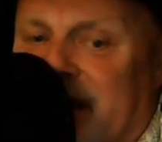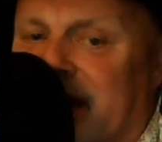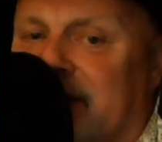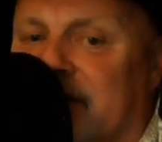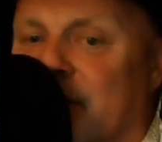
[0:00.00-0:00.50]

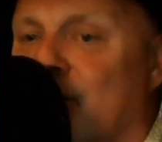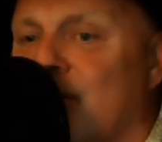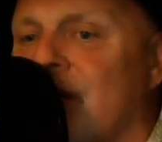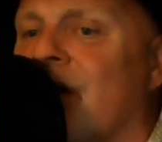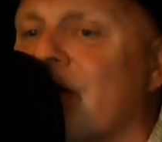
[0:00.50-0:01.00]
had no
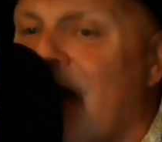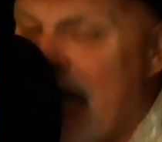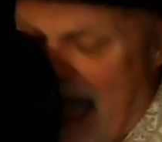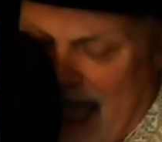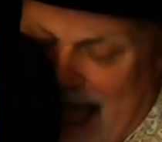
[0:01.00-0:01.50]
luck.
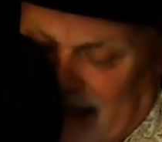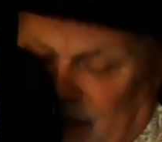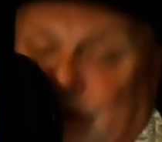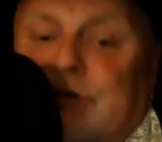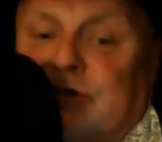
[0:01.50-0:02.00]
High
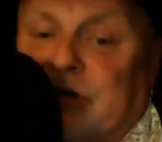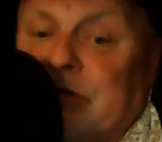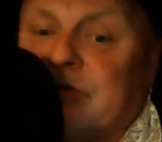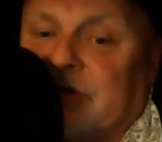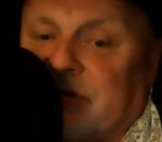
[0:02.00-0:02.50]
heel
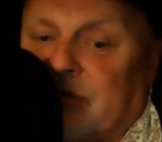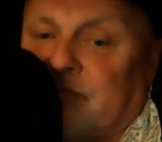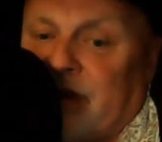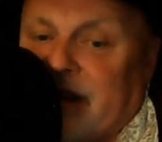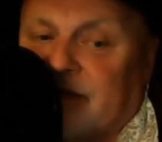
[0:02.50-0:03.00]
shoes and your
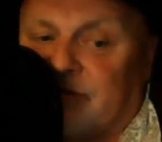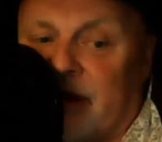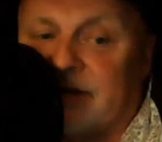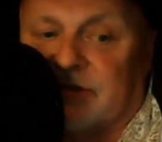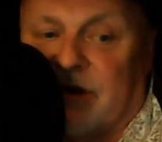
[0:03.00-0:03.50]
red
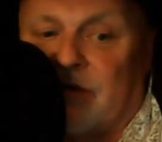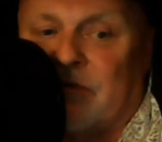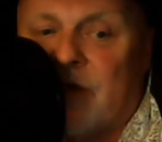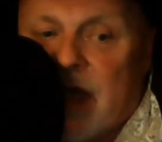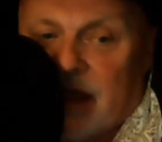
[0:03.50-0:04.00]
dress
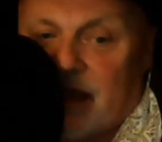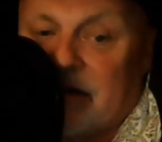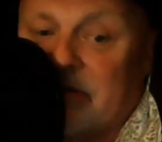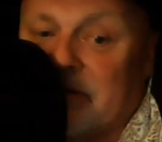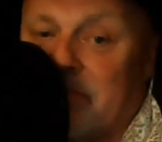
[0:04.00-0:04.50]
on,
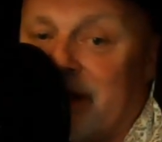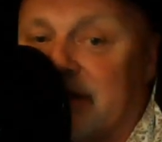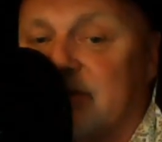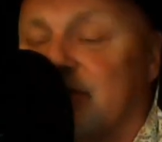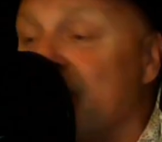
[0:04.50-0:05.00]
you're the
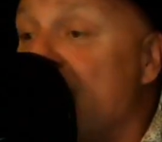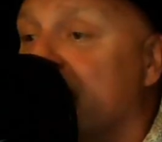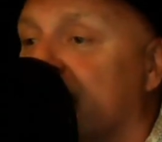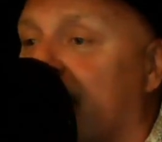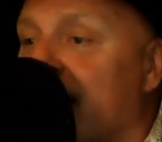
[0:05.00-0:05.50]
best drug
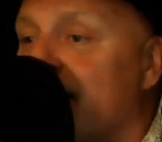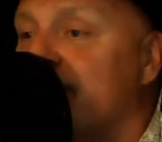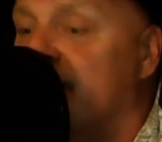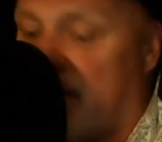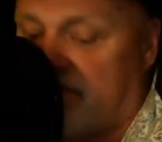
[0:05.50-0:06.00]
that
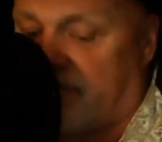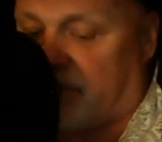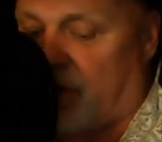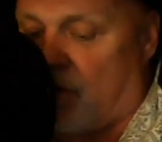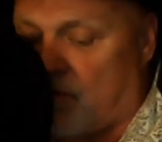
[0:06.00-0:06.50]
I've ever
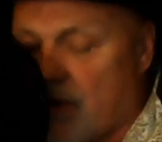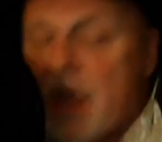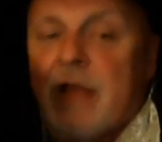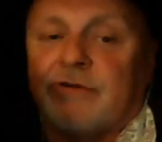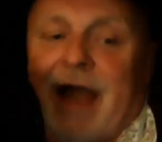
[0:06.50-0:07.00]
known.
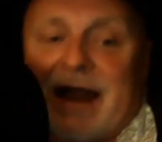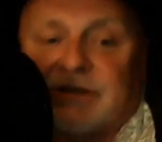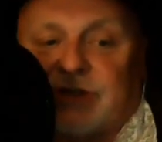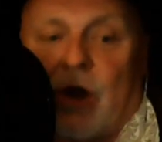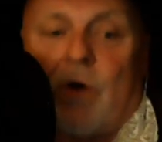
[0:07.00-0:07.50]
Tried
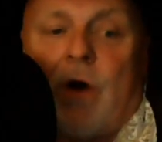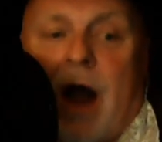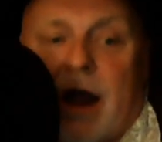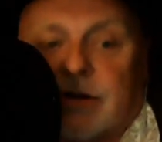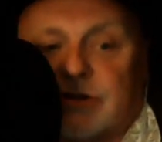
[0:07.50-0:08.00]
so
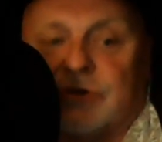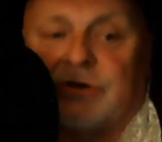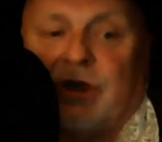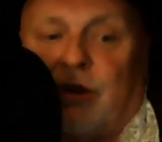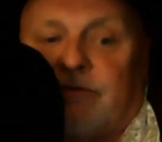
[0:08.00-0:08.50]
hard to
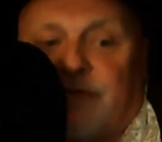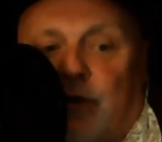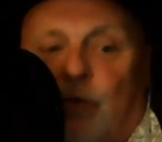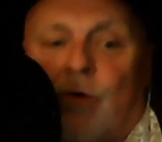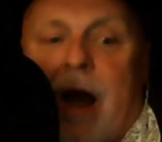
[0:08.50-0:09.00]
give
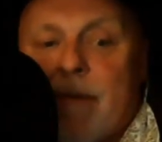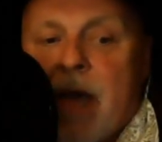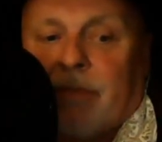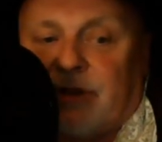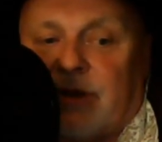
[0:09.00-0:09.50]
you up,
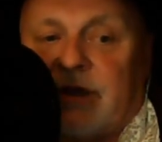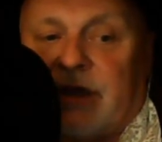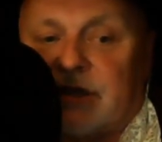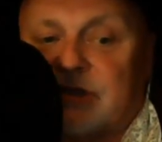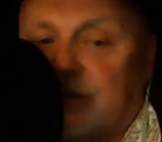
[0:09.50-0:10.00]
the
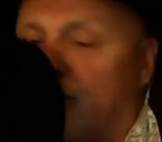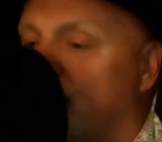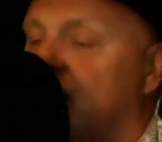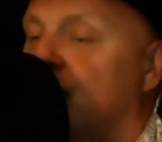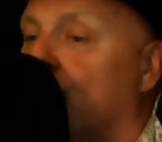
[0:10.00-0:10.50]

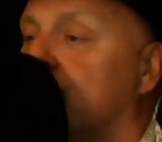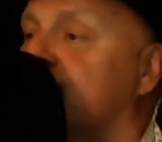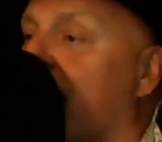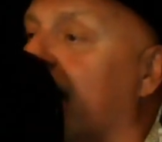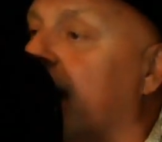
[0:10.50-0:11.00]
history shows
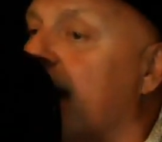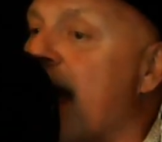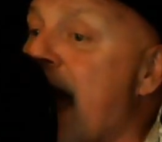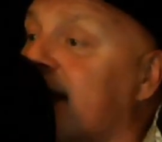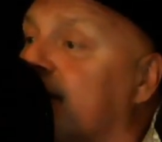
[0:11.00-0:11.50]
I ain't
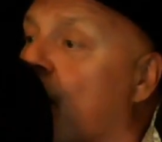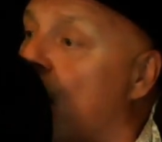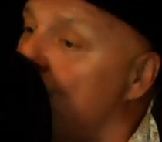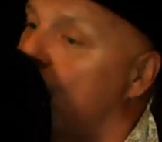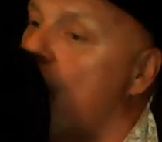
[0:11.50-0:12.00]
had
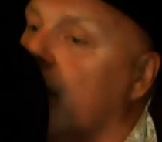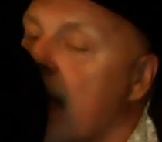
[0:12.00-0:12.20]
no luck.